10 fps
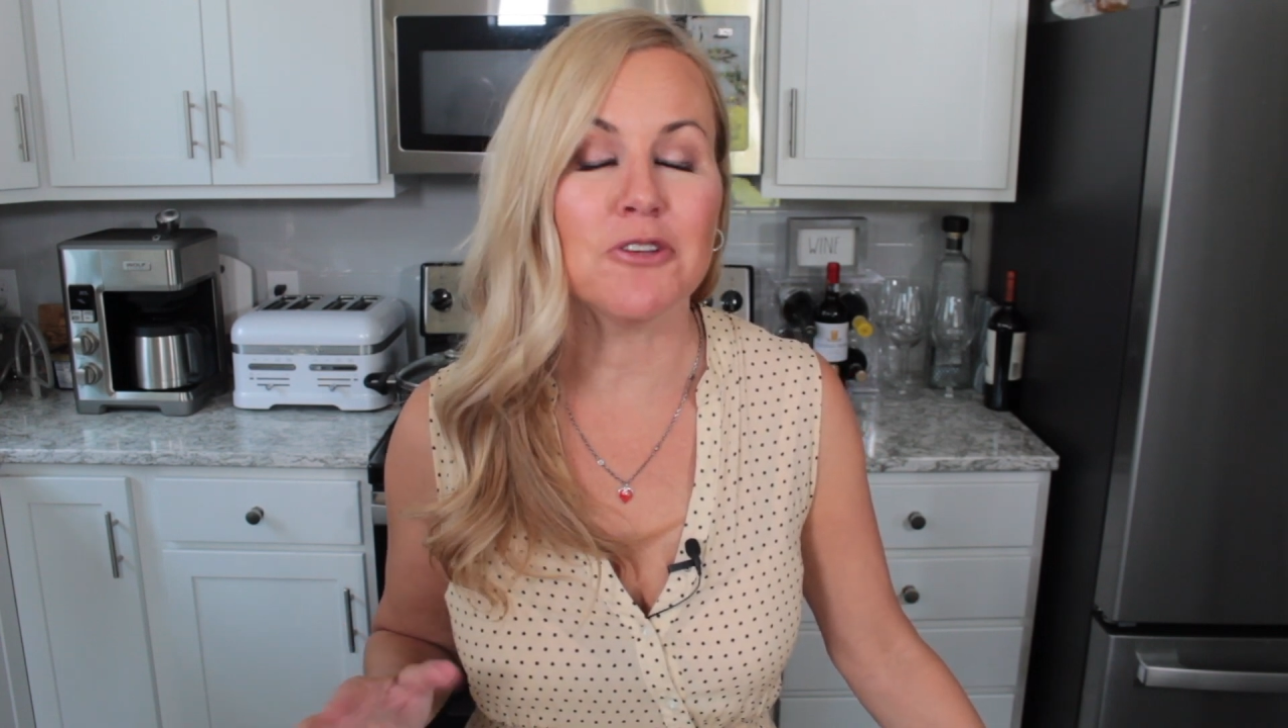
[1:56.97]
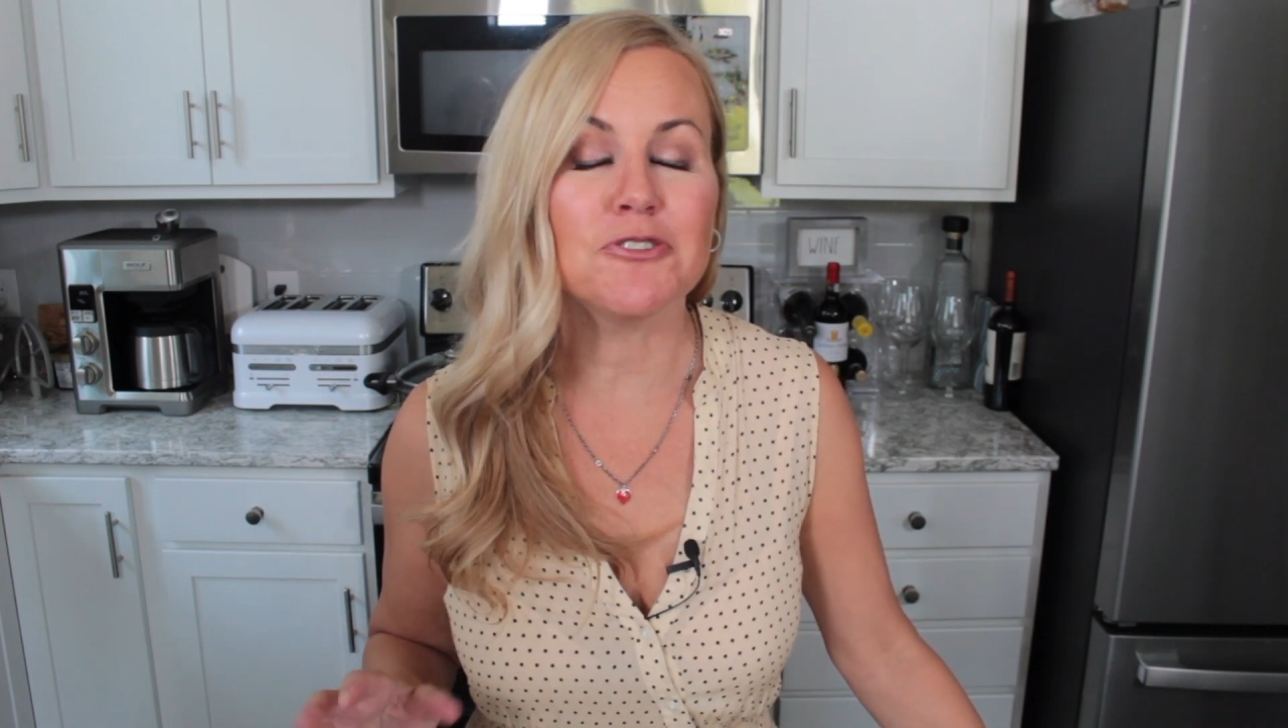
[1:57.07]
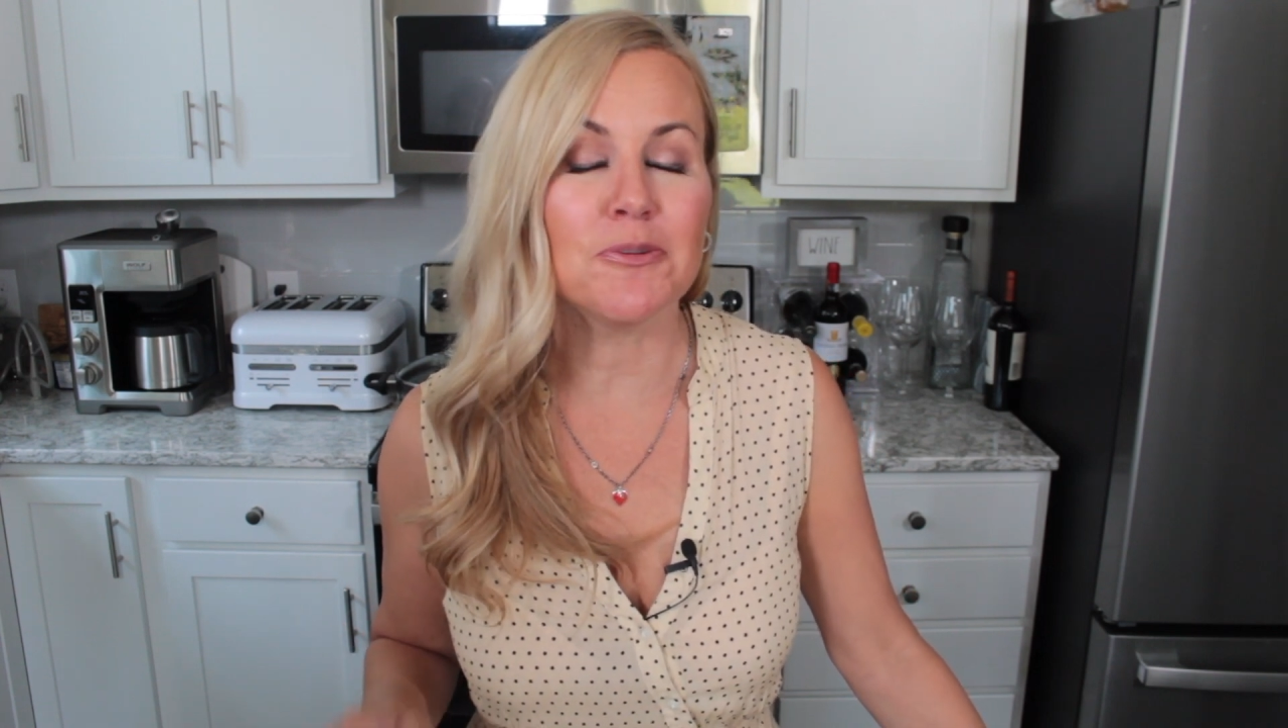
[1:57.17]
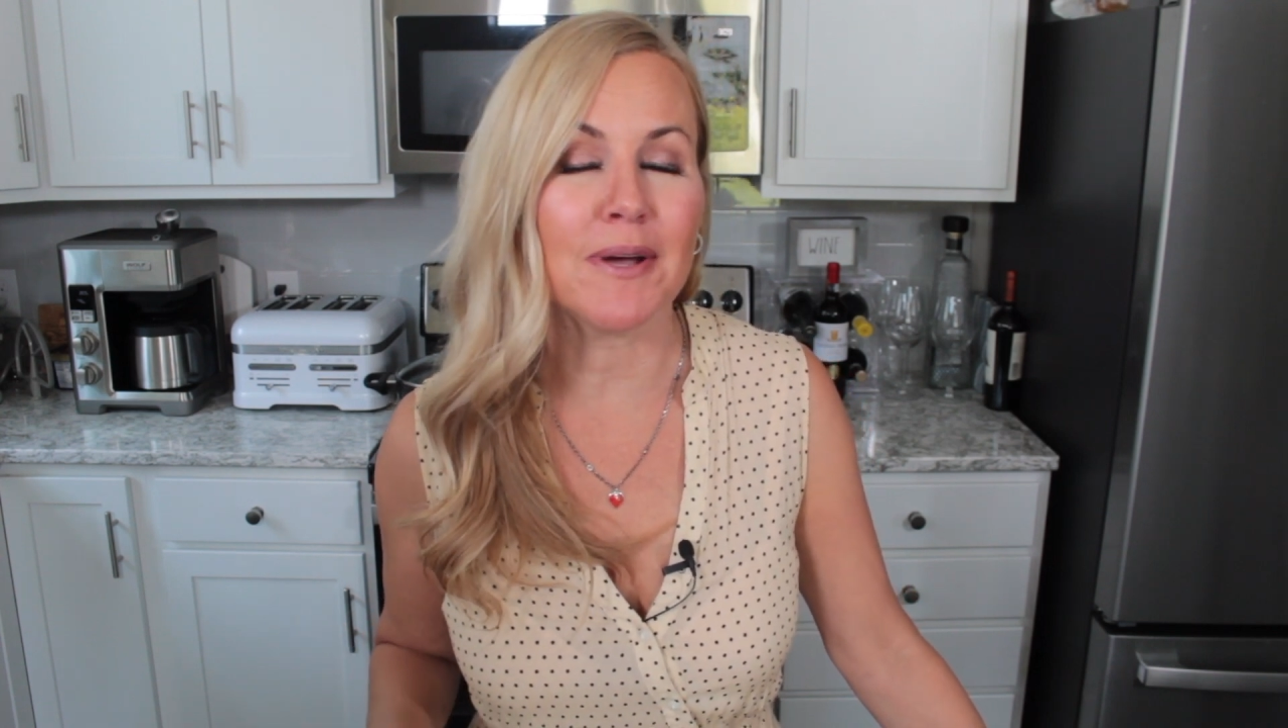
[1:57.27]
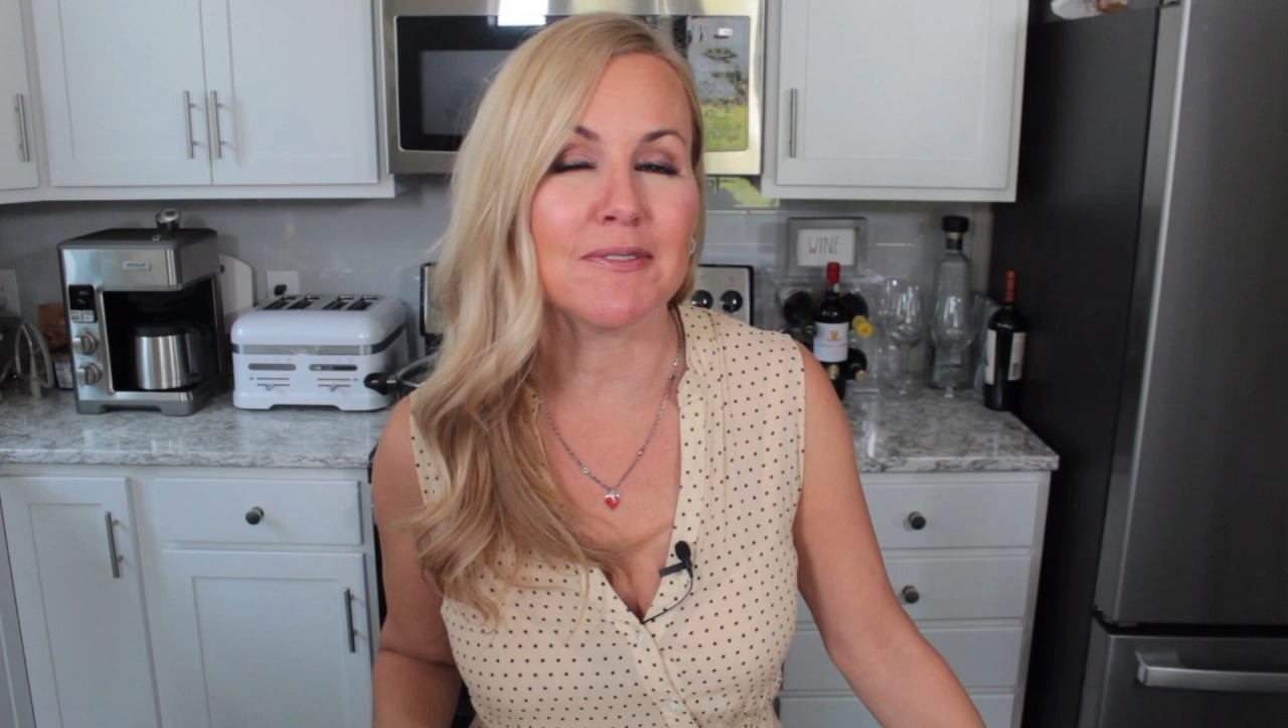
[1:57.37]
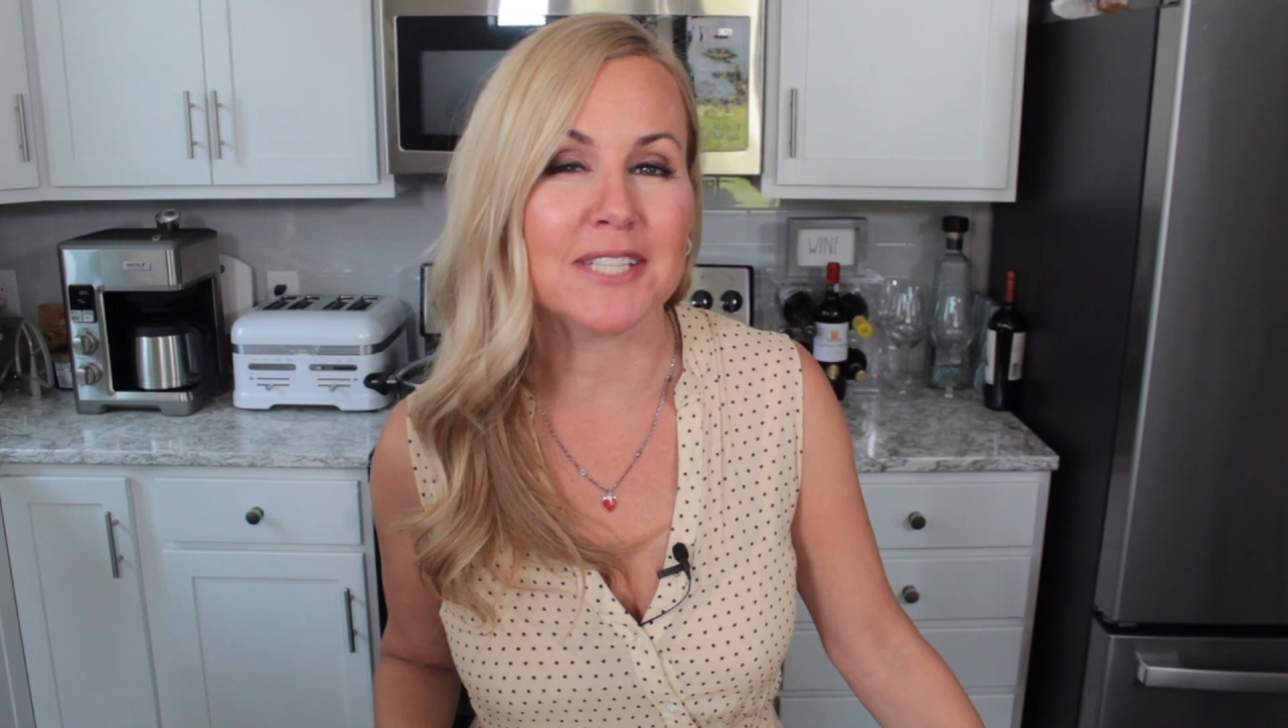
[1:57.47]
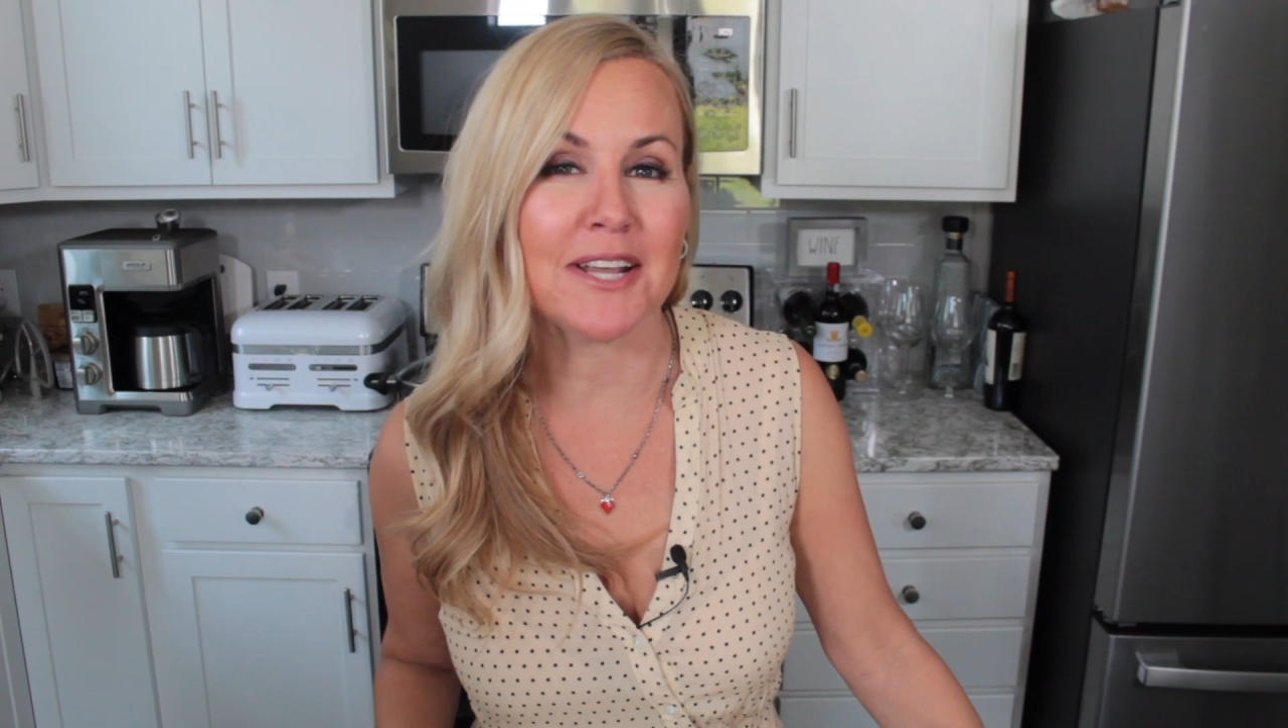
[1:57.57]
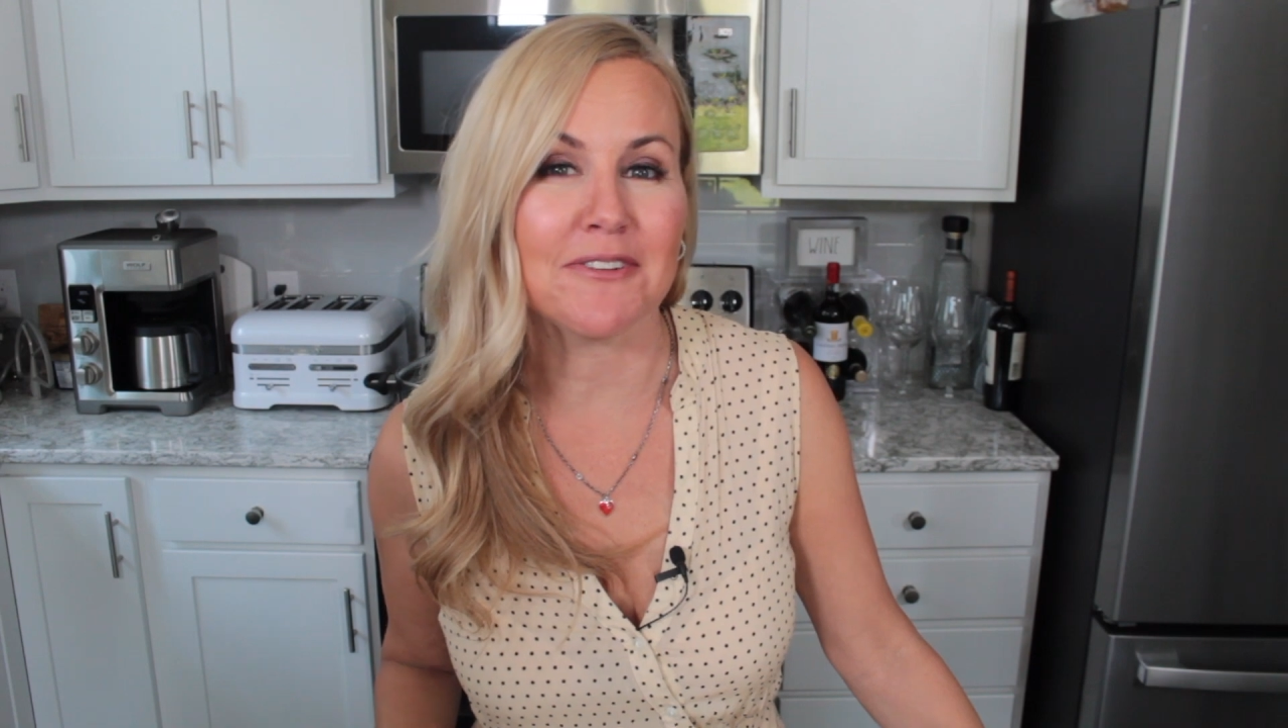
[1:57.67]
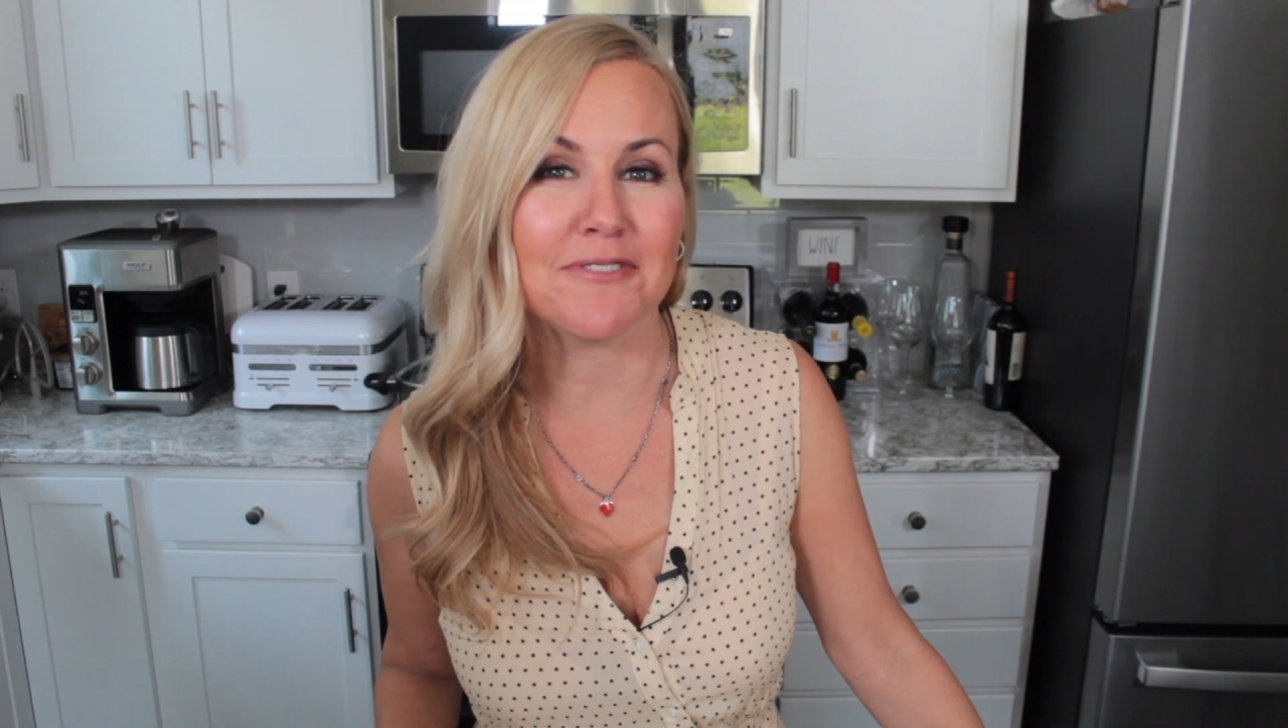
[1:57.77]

usually about 10 to